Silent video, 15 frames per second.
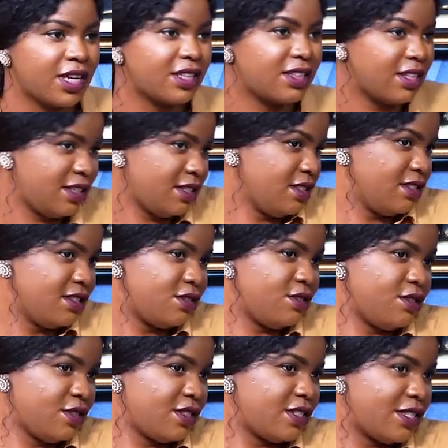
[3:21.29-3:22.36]
and they
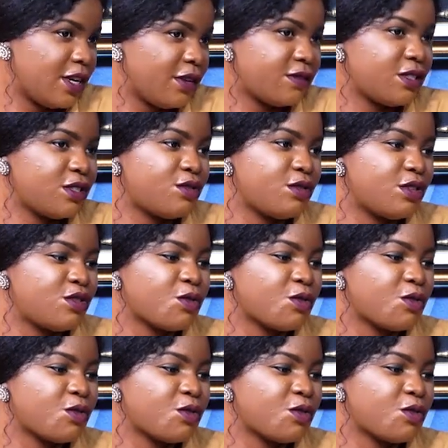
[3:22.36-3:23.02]
just delved into it.